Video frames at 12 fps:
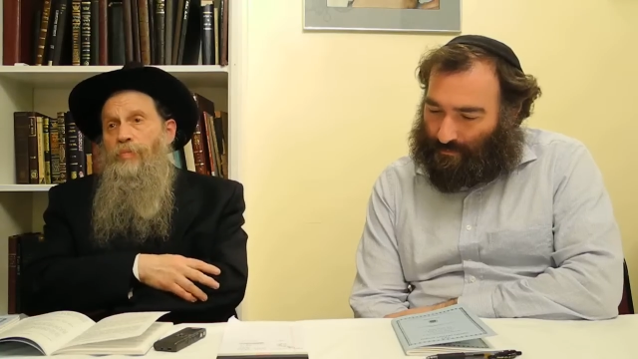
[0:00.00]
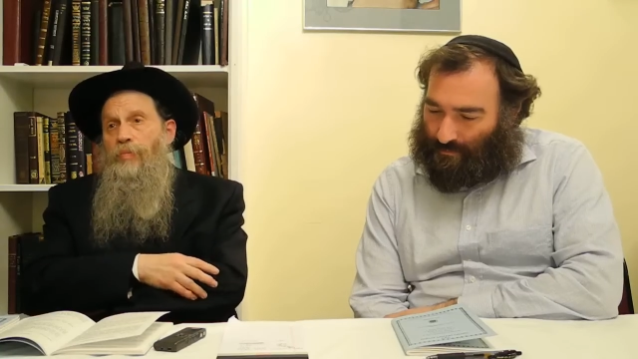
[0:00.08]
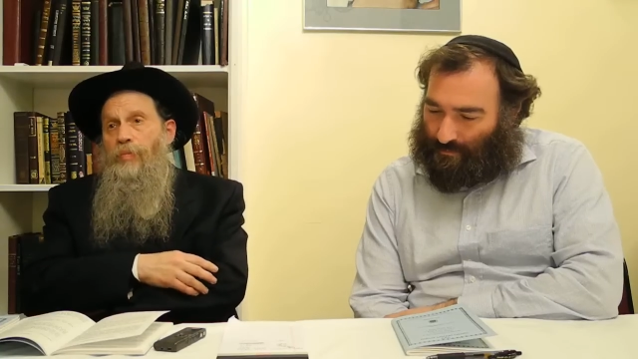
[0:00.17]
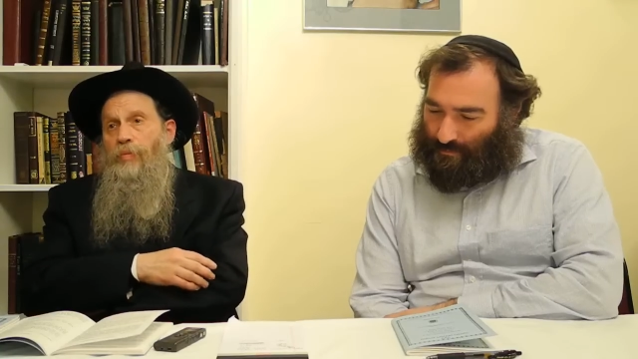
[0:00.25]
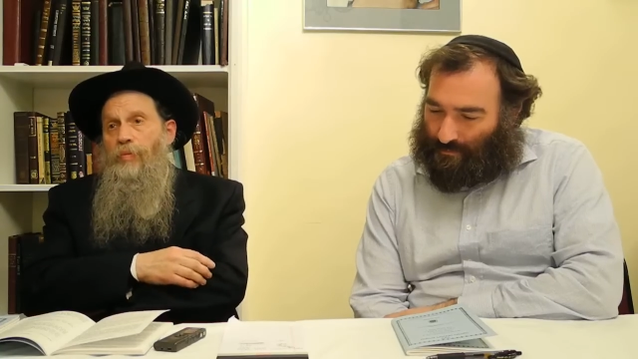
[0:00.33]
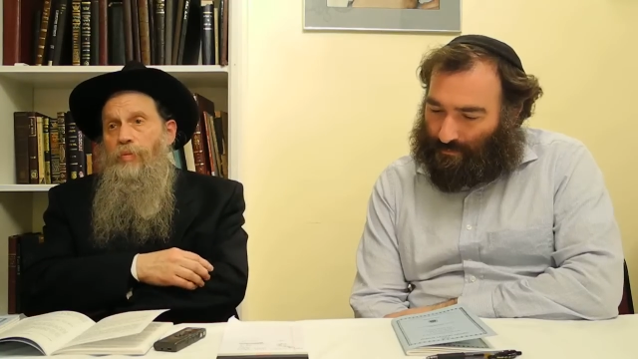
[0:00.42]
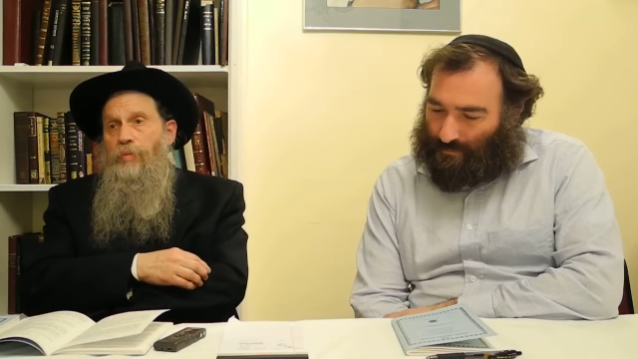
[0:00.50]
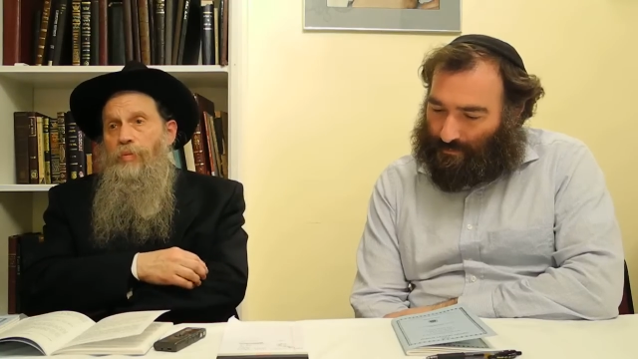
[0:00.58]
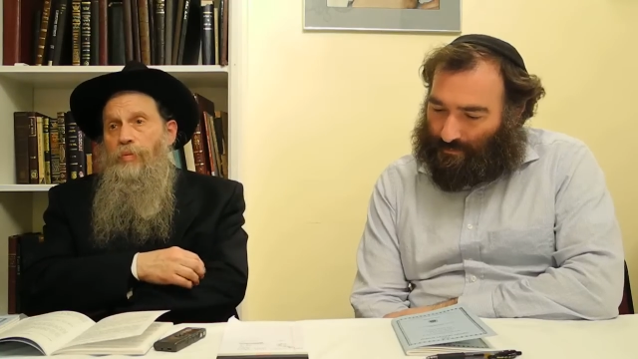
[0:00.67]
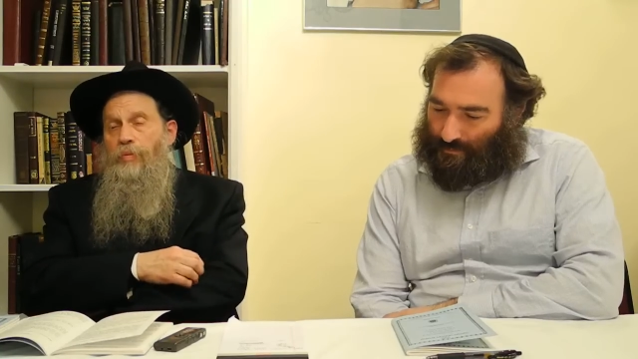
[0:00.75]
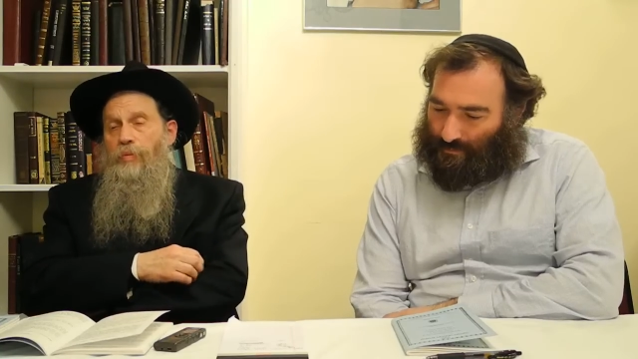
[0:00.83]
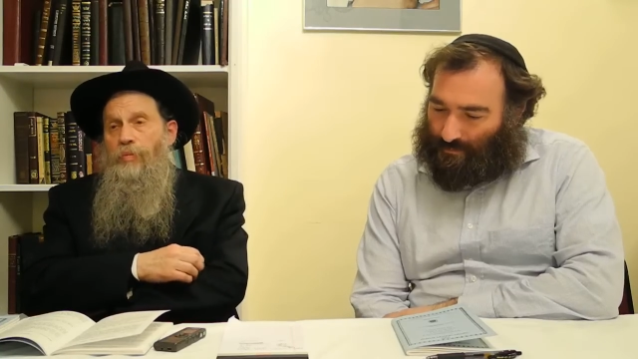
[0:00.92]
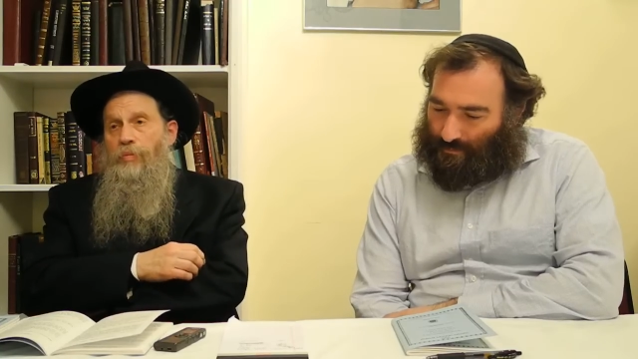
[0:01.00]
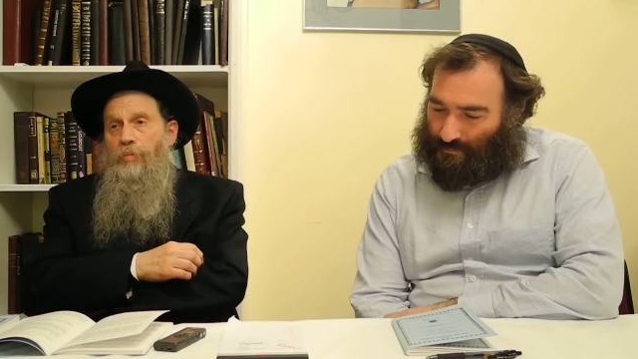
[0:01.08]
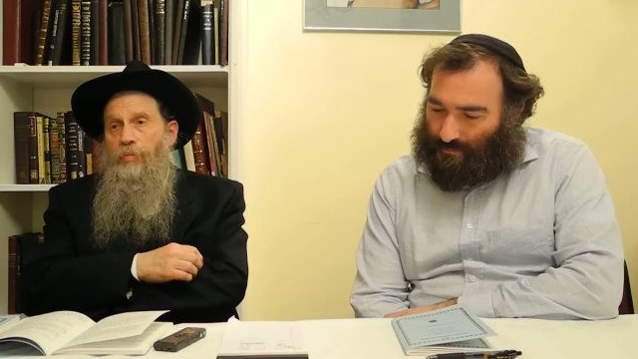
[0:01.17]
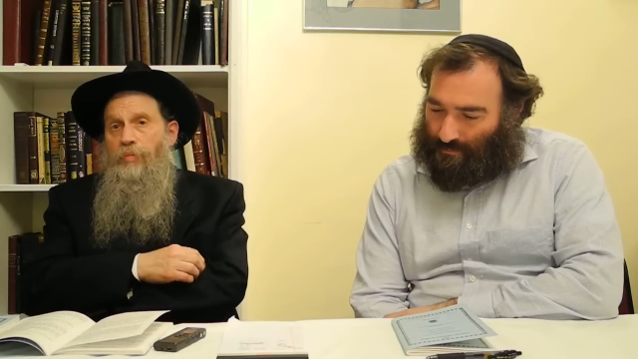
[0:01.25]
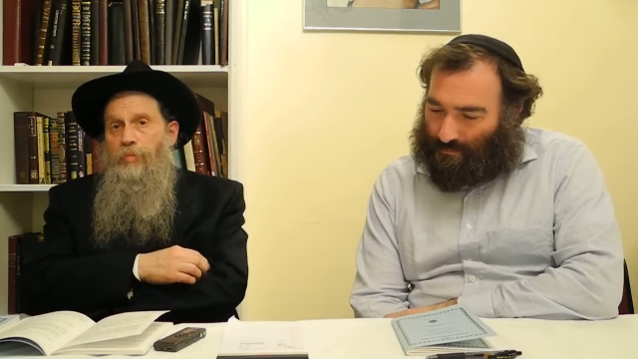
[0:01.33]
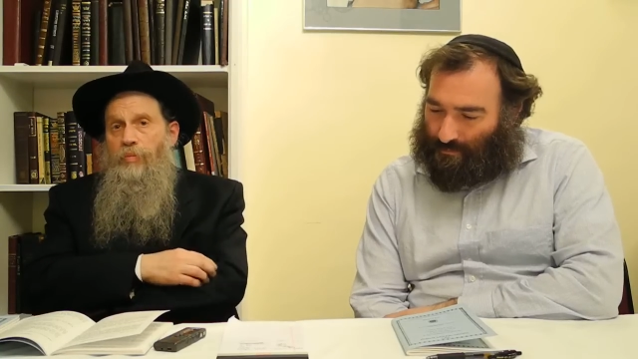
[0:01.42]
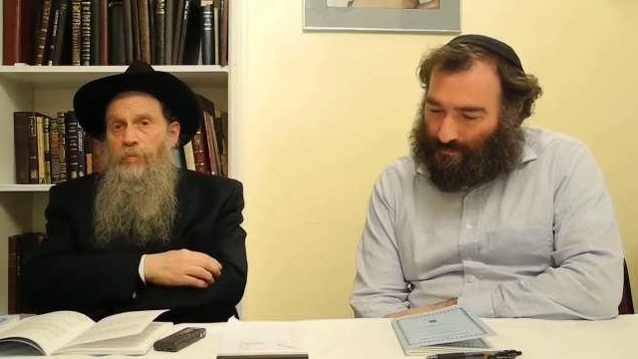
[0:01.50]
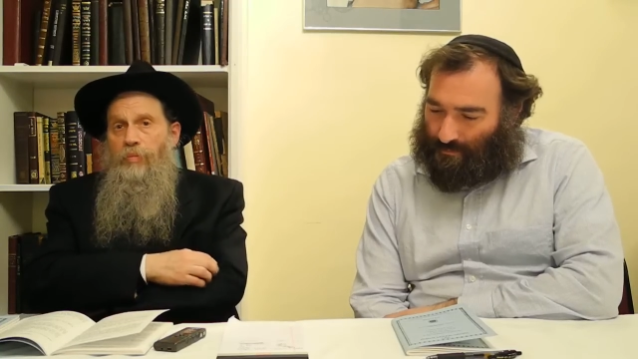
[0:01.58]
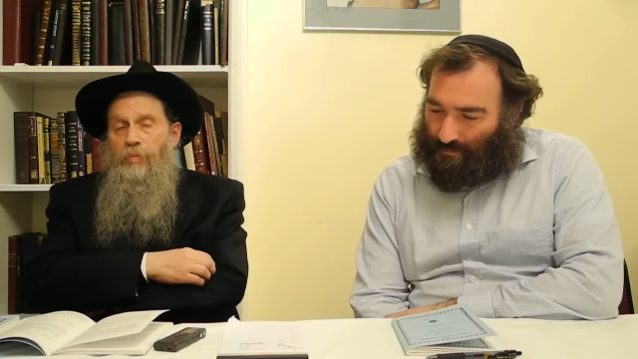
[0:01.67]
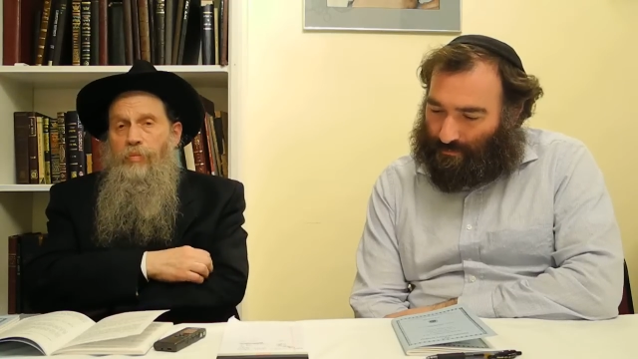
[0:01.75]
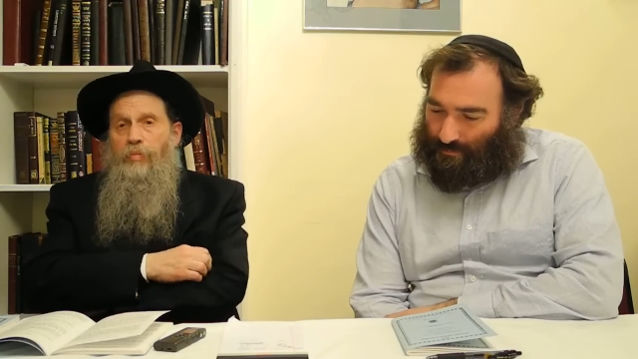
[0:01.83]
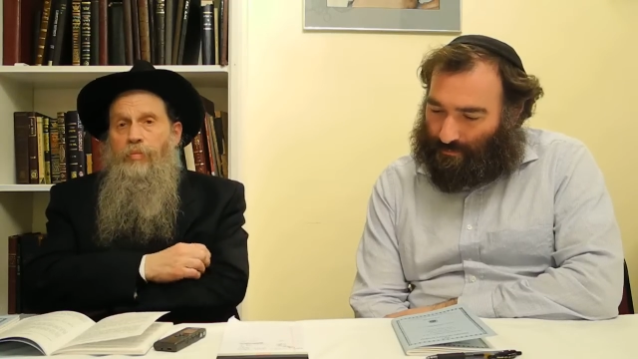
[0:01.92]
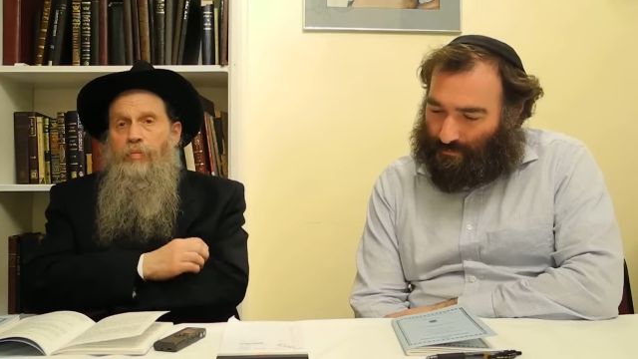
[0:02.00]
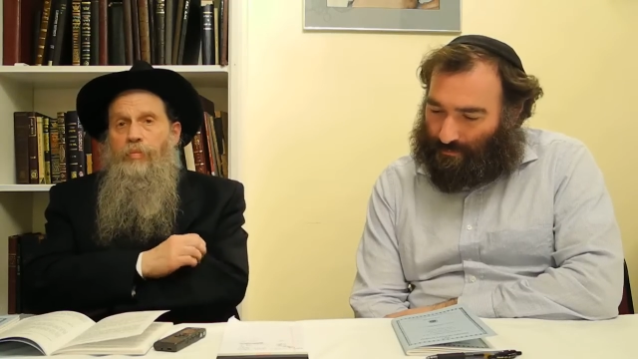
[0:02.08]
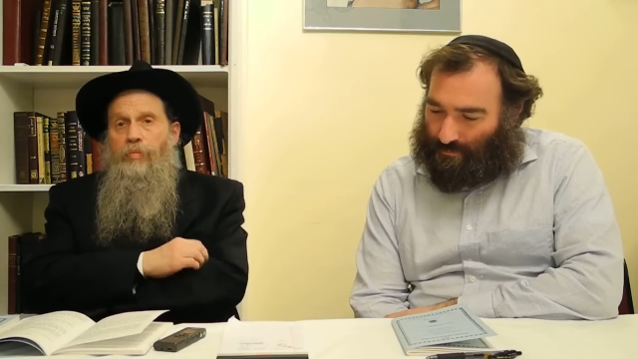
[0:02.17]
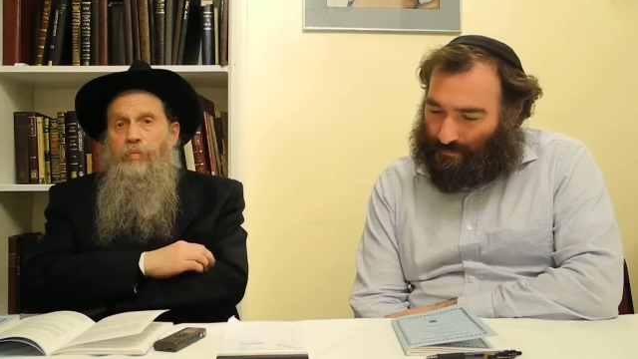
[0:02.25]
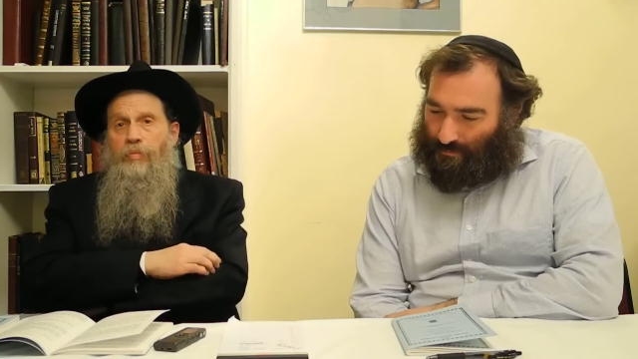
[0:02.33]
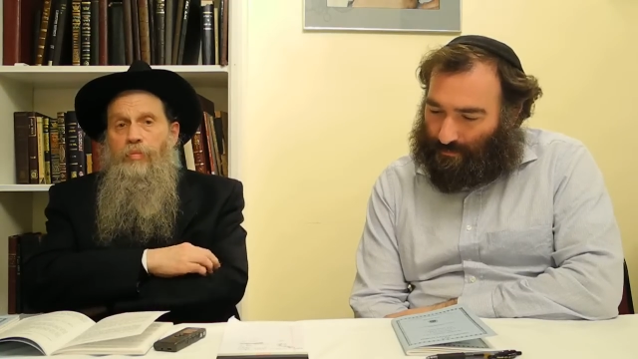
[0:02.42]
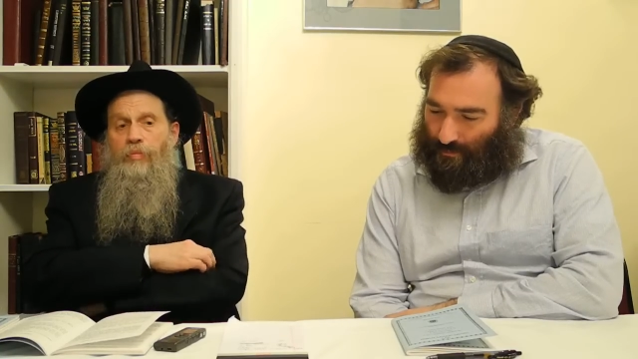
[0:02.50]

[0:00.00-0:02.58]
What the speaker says: (no one is talking)